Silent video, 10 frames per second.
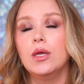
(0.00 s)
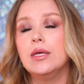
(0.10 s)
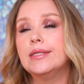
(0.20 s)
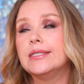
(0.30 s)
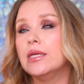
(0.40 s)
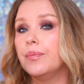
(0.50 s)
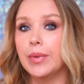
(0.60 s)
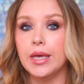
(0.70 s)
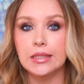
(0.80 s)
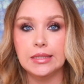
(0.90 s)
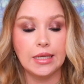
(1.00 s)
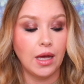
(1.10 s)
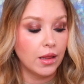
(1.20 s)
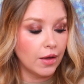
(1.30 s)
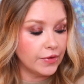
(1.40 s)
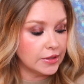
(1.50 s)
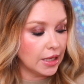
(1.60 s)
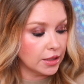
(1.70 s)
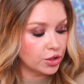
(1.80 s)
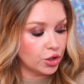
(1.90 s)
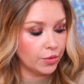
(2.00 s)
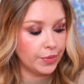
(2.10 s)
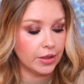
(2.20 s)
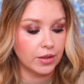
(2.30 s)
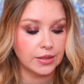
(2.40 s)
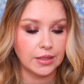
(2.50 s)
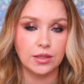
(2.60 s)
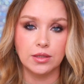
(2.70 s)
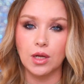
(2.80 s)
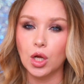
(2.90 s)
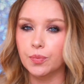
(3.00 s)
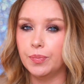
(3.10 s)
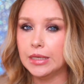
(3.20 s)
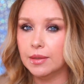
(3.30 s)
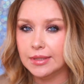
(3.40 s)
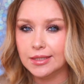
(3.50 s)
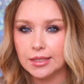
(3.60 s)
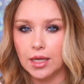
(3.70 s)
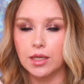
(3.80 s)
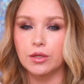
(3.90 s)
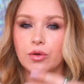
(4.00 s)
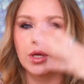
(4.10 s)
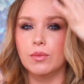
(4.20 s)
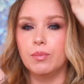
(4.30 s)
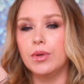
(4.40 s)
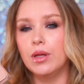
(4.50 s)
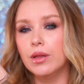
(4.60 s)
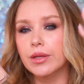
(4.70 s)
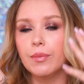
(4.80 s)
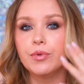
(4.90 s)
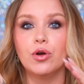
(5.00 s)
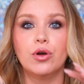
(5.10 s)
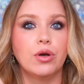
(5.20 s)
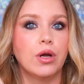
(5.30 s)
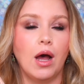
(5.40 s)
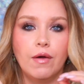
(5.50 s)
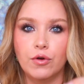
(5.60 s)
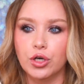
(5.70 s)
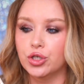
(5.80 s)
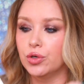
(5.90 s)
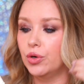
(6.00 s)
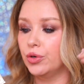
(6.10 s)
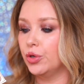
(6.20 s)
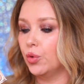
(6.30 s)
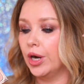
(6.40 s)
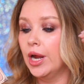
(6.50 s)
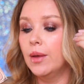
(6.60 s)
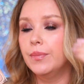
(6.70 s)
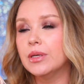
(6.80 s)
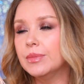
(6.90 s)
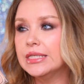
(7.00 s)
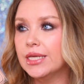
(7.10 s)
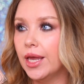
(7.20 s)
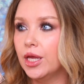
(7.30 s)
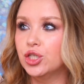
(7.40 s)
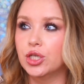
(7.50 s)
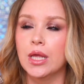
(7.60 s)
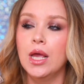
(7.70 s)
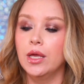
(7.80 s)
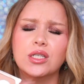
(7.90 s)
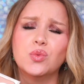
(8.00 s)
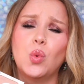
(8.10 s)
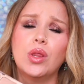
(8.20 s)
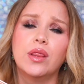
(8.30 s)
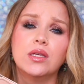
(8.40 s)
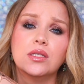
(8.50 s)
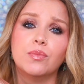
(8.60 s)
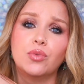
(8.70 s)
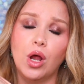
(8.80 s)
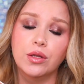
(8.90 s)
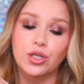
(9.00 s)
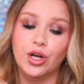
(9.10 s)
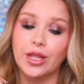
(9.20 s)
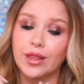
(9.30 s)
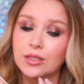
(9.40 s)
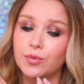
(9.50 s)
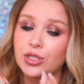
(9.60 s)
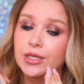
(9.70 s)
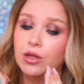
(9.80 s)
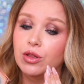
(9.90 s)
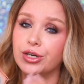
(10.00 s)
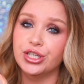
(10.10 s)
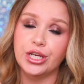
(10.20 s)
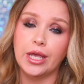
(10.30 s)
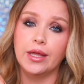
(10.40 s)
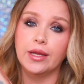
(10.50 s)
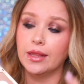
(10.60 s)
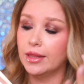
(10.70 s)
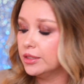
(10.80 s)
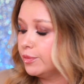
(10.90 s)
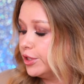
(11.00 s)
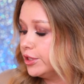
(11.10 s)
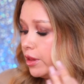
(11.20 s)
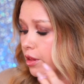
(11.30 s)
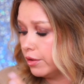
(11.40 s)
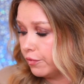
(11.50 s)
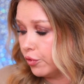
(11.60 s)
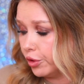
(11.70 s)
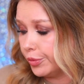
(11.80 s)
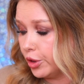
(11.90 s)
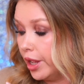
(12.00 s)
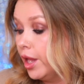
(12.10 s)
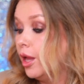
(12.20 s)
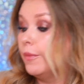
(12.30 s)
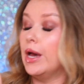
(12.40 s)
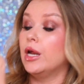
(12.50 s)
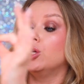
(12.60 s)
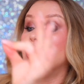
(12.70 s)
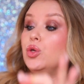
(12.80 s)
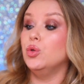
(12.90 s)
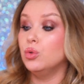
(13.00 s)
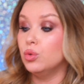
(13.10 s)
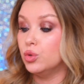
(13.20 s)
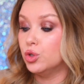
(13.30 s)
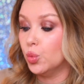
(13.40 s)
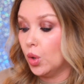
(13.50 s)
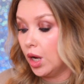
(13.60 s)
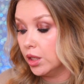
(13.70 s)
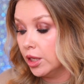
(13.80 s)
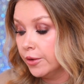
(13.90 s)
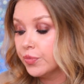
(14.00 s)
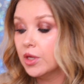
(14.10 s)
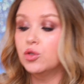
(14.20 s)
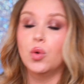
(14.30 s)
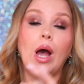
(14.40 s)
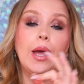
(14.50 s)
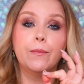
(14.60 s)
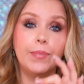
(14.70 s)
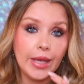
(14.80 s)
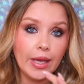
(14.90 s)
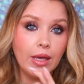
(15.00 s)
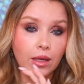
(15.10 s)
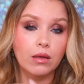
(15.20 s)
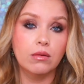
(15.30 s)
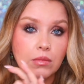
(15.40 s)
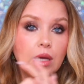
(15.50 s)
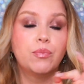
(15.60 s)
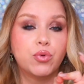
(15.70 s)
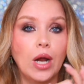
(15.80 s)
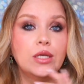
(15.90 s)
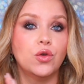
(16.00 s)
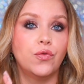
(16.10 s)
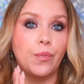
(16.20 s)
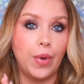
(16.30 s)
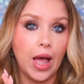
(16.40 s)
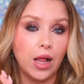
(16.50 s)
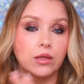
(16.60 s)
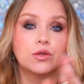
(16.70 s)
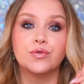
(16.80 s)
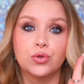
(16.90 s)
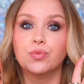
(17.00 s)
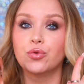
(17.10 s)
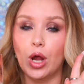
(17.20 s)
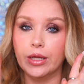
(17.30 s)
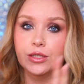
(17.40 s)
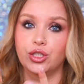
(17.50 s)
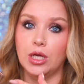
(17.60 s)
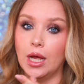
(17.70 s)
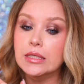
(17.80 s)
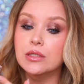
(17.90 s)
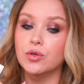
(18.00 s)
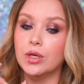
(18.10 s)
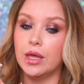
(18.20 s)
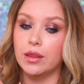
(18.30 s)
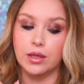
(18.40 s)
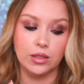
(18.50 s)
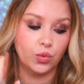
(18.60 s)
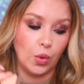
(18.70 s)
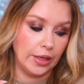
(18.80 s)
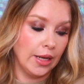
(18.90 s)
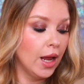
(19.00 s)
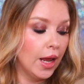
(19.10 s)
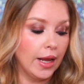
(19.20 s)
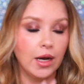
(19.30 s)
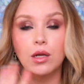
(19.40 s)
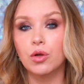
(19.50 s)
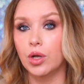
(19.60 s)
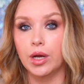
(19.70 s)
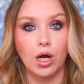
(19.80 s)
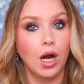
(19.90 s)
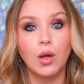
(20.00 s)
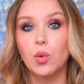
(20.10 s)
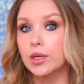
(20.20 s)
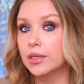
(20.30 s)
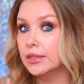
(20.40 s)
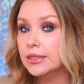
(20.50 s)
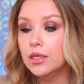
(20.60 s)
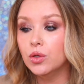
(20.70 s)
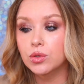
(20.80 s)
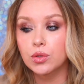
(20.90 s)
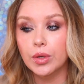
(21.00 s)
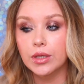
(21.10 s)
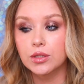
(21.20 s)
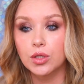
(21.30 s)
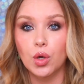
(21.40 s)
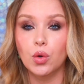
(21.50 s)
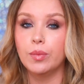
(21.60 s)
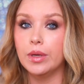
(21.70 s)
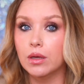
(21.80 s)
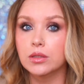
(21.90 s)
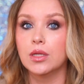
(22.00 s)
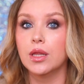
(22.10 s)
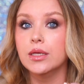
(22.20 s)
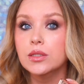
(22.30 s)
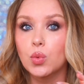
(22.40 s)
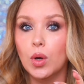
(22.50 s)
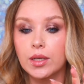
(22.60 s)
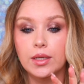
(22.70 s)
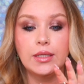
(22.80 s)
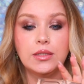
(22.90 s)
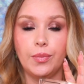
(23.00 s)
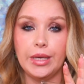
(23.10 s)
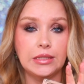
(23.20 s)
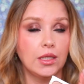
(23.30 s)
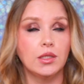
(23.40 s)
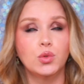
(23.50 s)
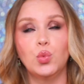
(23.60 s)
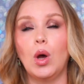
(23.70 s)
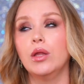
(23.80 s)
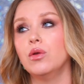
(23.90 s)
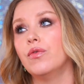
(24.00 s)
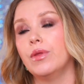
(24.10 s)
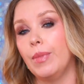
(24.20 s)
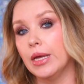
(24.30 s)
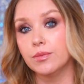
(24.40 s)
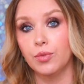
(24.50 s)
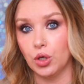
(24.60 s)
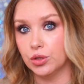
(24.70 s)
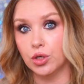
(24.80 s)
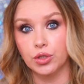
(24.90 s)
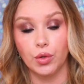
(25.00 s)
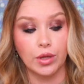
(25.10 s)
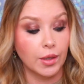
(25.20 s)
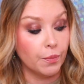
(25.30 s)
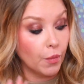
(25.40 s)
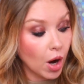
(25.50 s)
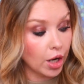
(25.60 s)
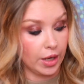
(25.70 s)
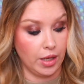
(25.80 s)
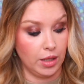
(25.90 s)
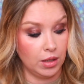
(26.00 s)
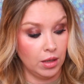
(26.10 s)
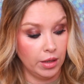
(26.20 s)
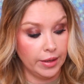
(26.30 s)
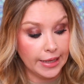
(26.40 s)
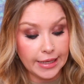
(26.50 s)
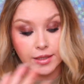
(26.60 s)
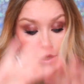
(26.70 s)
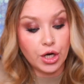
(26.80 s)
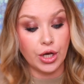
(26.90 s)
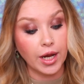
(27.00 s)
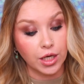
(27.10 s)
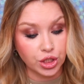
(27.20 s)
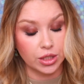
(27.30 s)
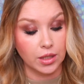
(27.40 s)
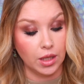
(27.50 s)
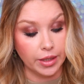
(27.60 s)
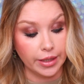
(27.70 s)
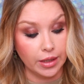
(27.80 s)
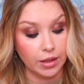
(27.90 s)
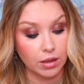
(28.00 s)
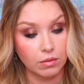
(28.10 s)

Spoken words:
It's amazing. I love the texture because it's not pigmented. You can build up your coverage, your pigmentation. Just want this bronzer in this particular shade, in this particular formula, but a huge one. So I'm paying a price of a palette of two products just to get this one, and I don't care. I will continue doing so because this one is amazing. It's one of the best bronzers on the market internationally.